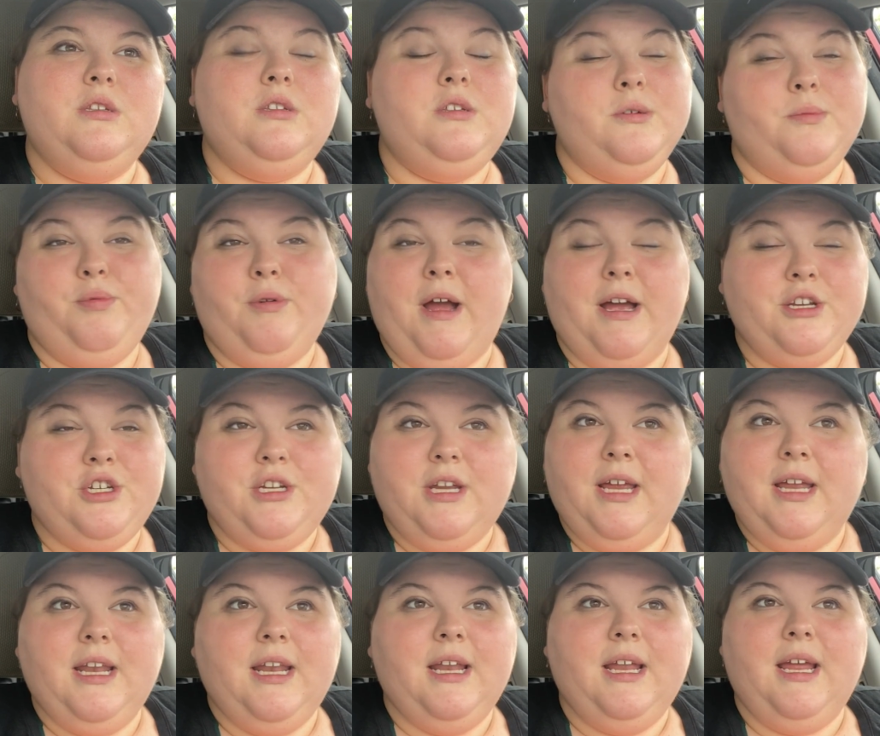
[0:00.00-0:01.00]

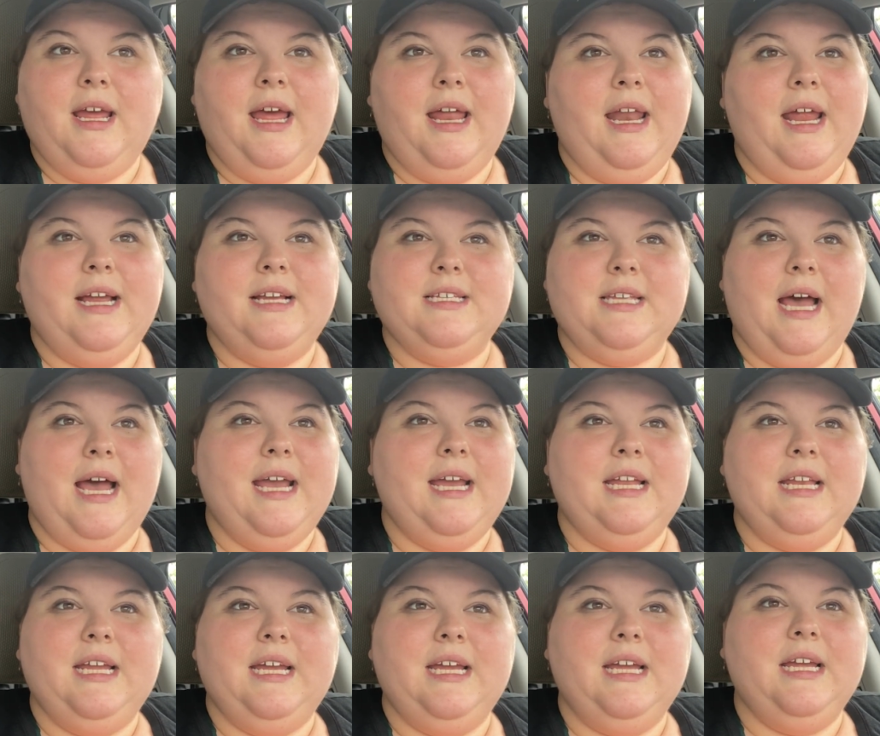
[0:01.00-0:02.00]
depression and
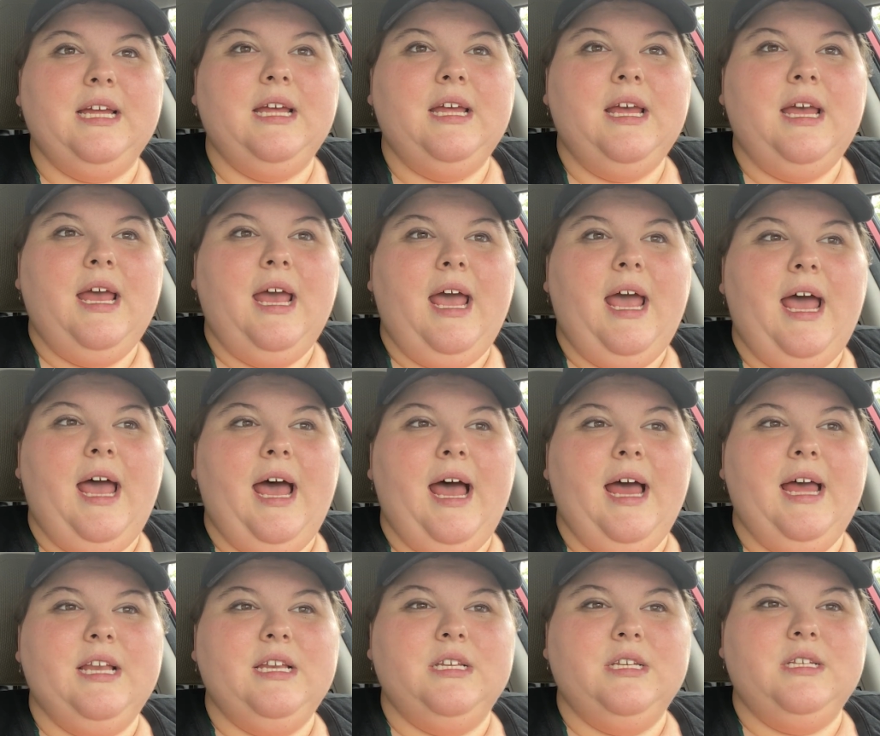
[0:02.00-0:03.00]
anxiety,
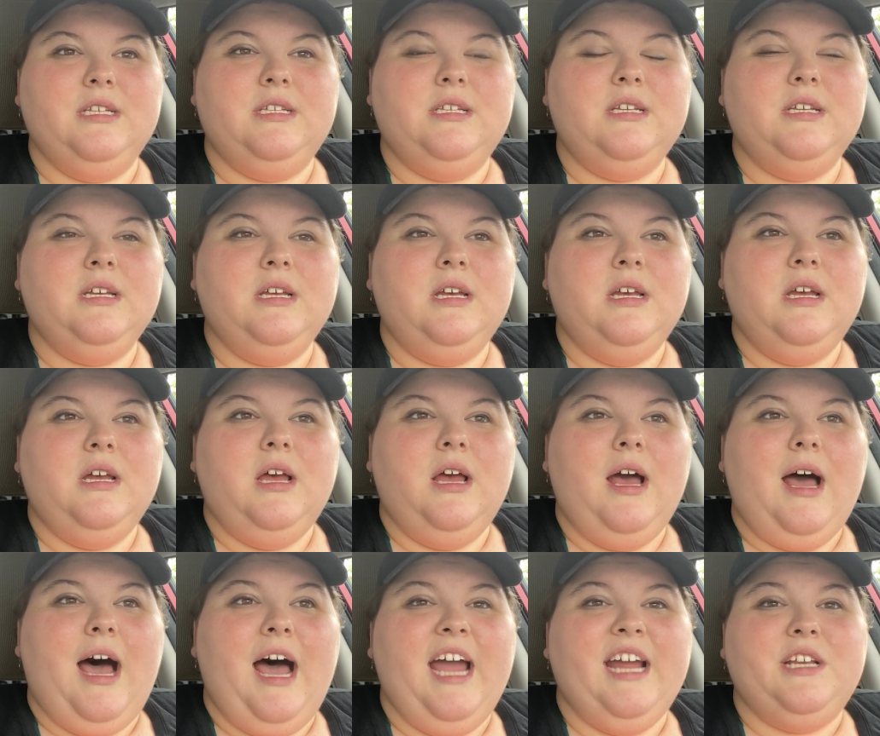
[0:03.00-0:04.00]
and
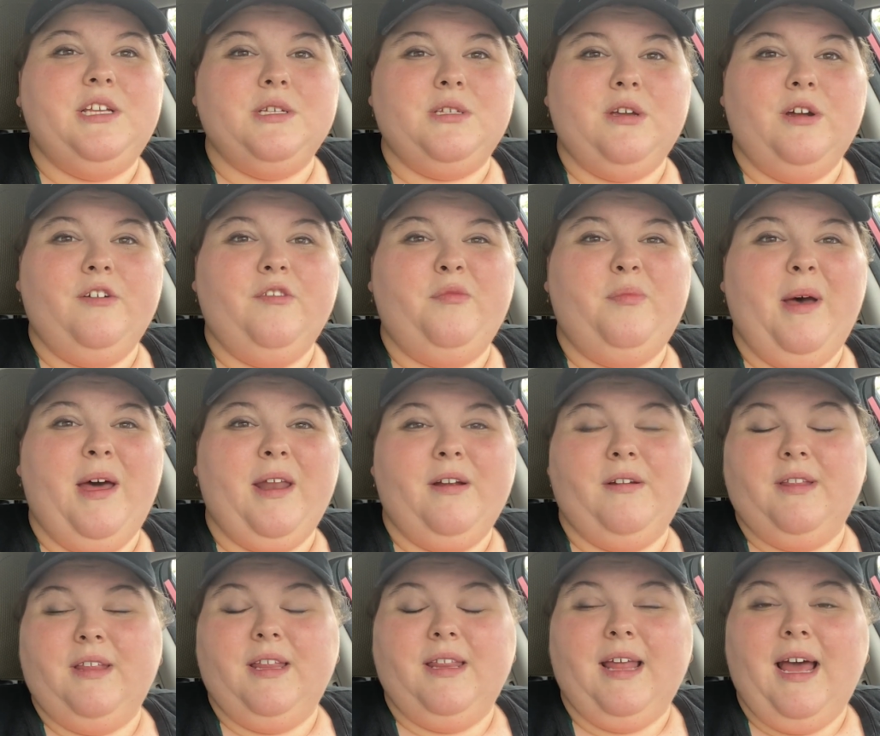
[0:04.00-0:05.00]
I deserve
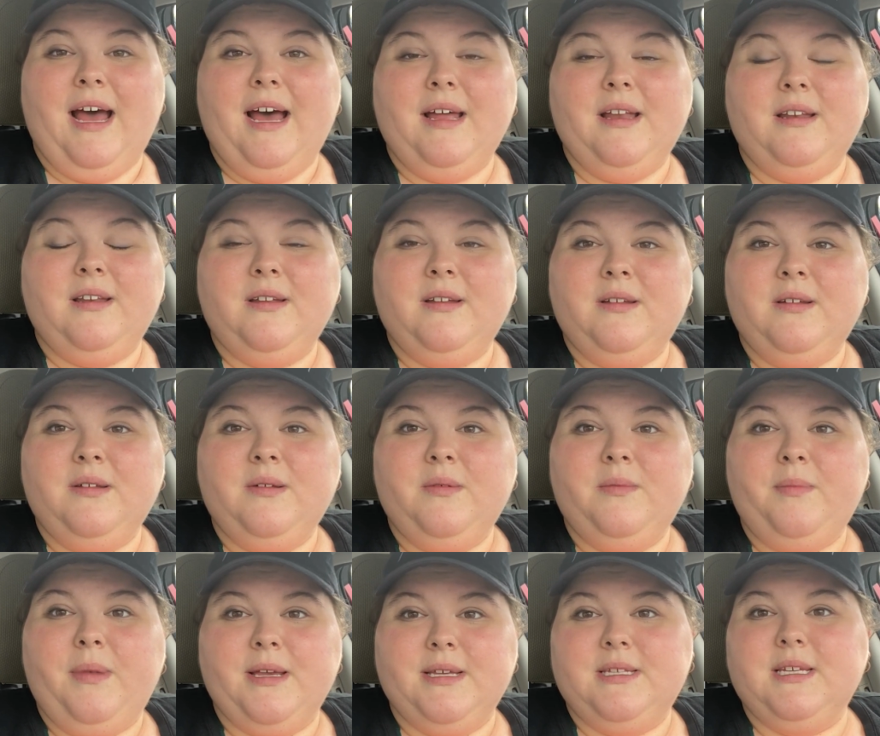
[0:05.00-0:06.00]
better than that,
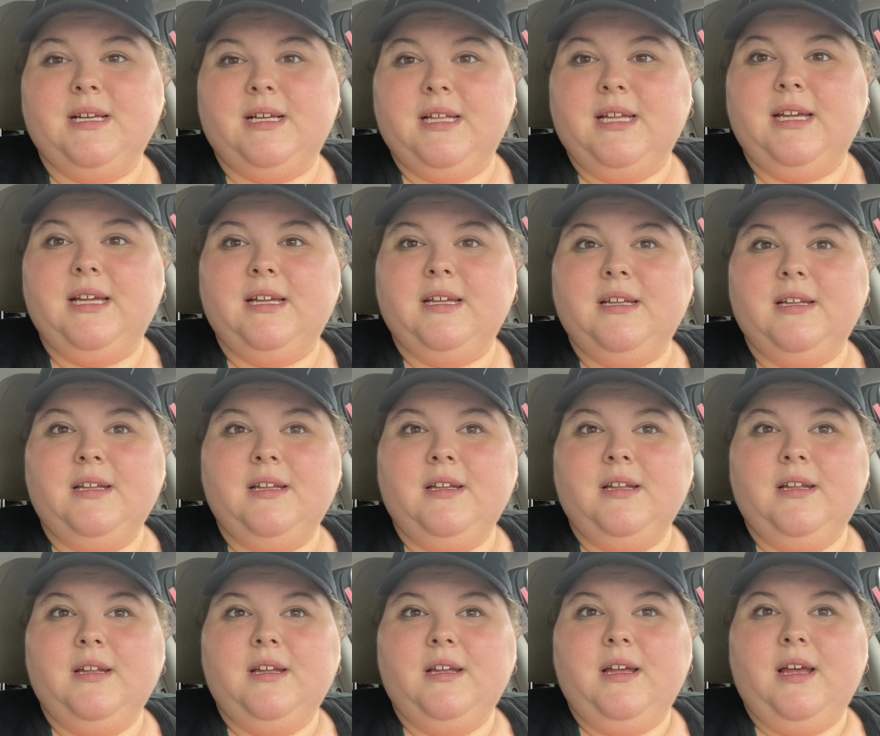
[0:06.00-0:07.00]
basically,
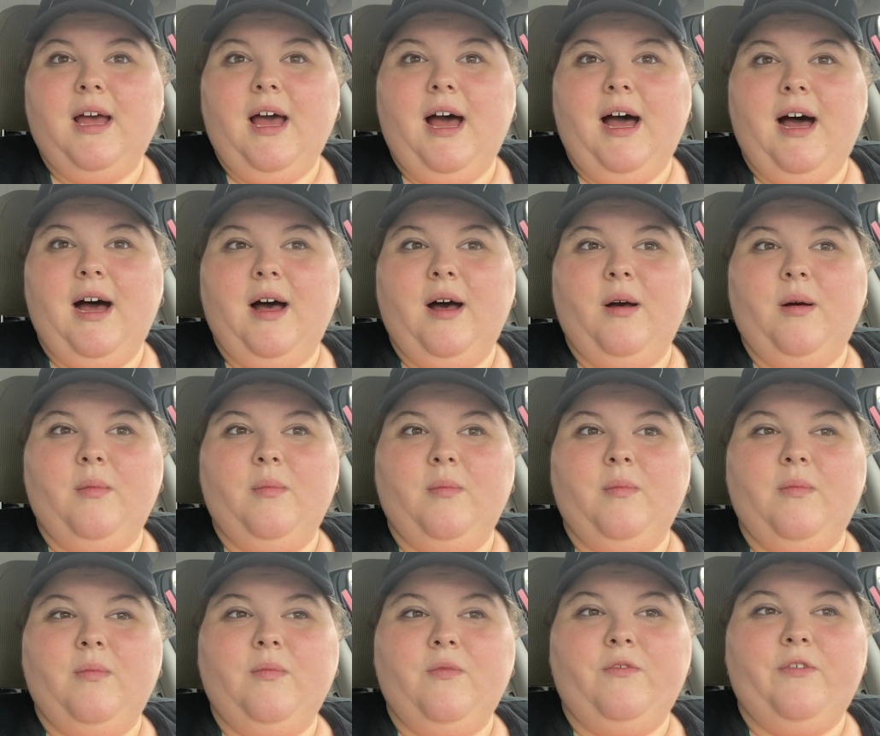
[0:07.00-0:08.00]

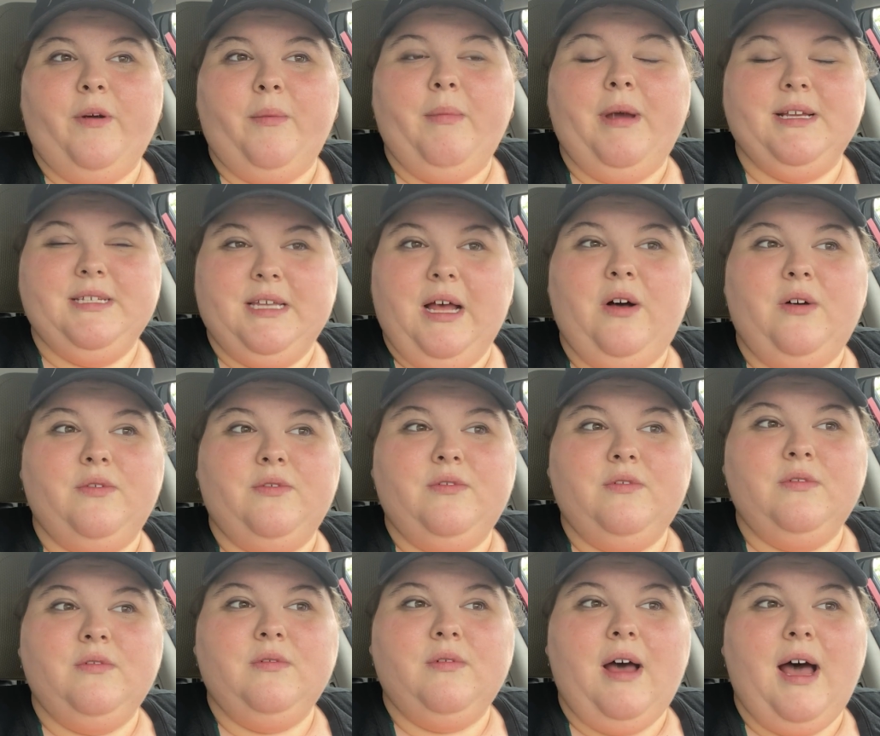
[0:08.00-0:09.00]
um, from myself.
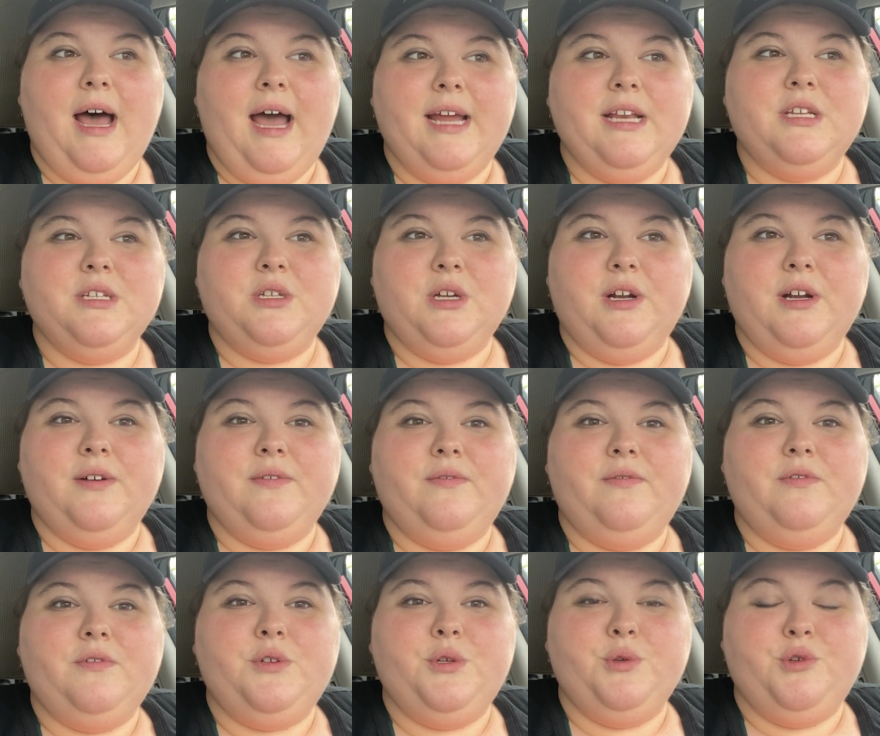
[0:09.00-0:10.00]
I deserve
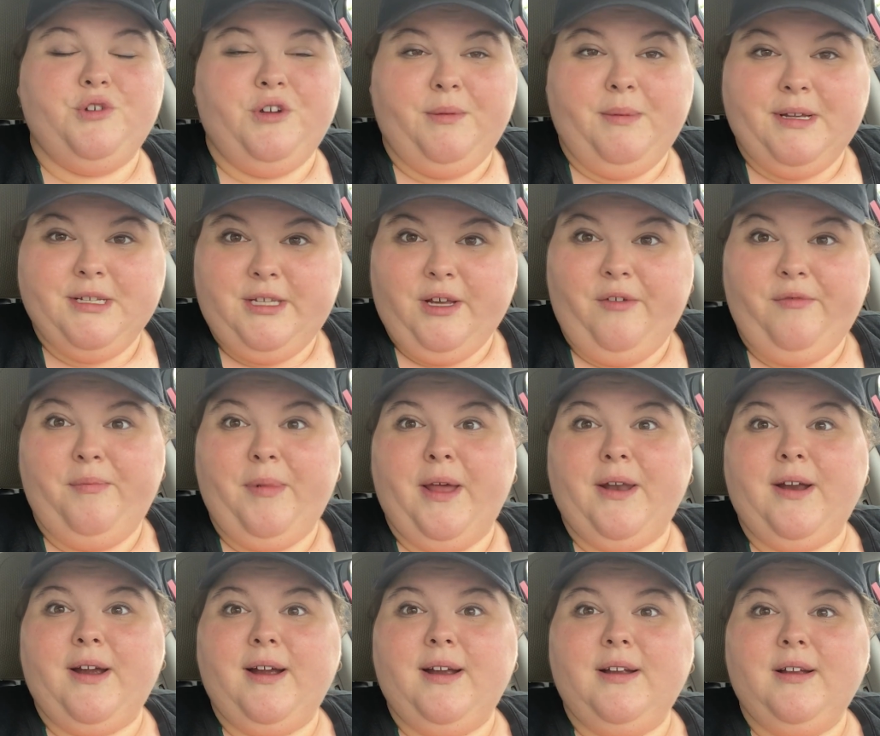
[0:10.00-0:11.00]
to treat myself
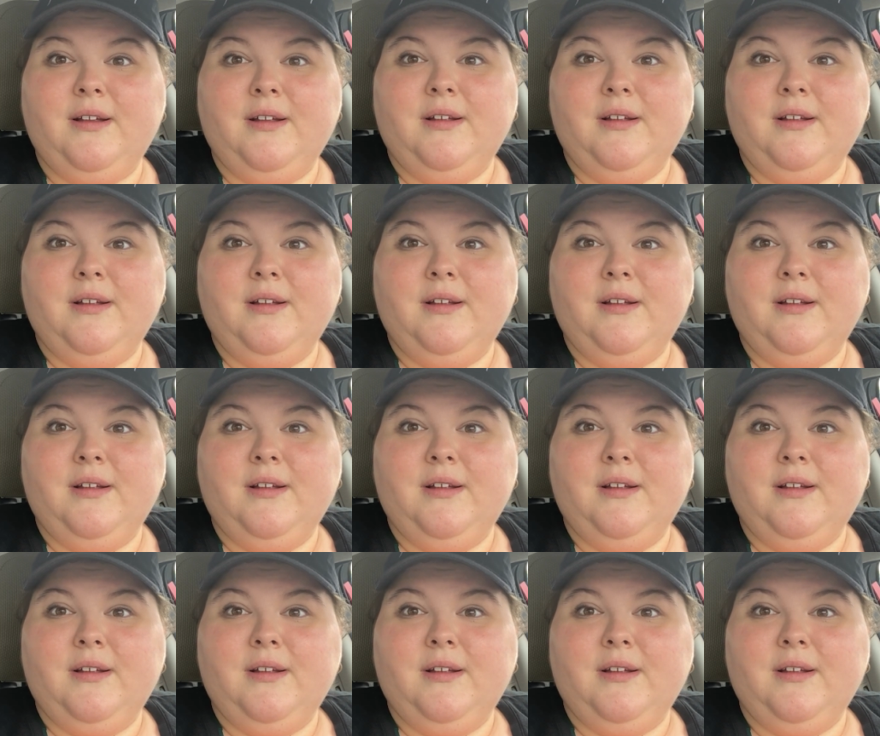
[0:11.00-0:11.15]
better.